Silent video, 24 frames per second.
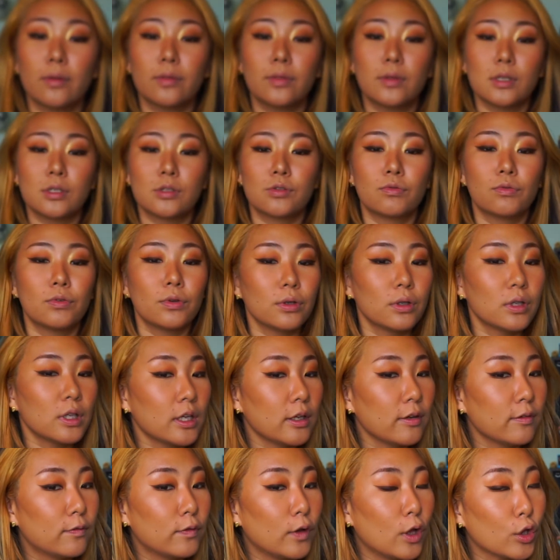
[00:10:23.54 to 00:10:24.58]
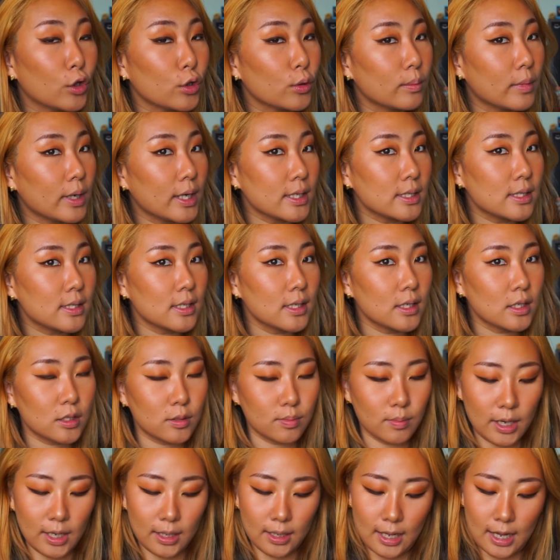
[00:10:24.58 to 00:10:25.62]
This really volumizes
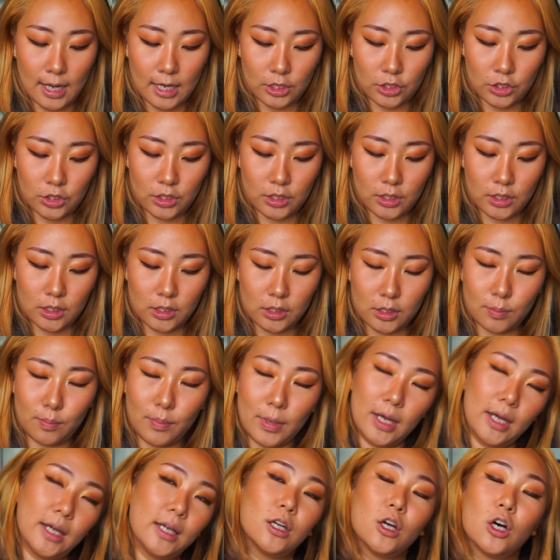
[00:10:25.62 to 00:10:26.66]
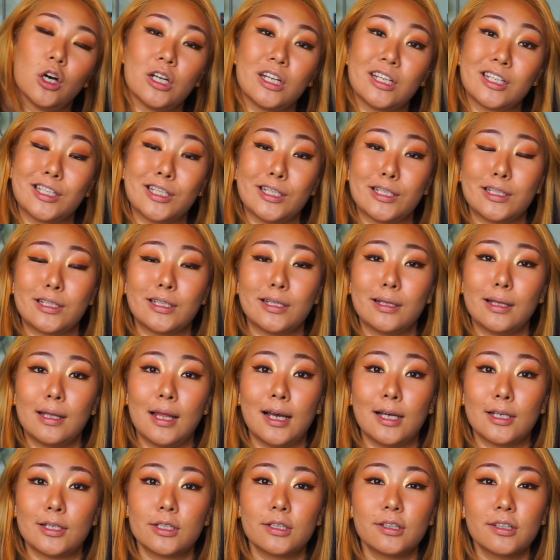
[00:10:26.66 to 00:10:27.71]
my lashes, my non-existent lashes.